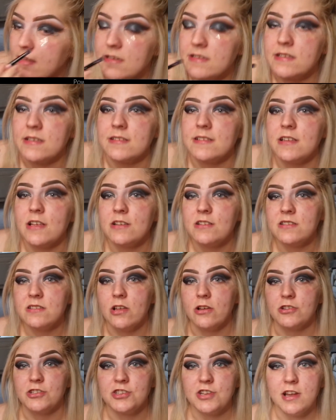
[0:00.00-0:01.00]
This is
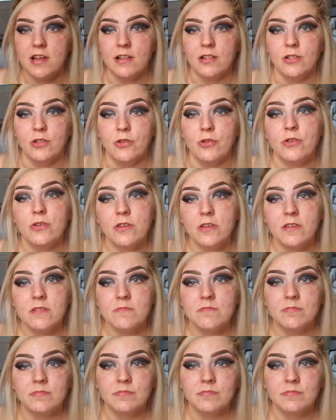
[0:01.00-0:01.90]
such a look.